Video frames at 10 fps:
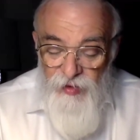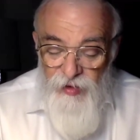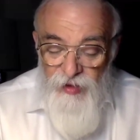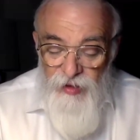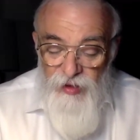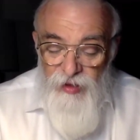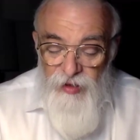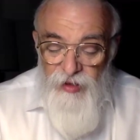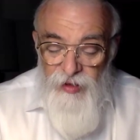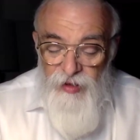
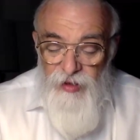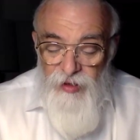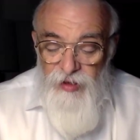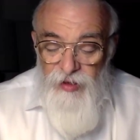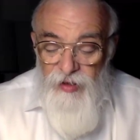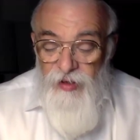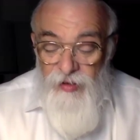(no one is talking)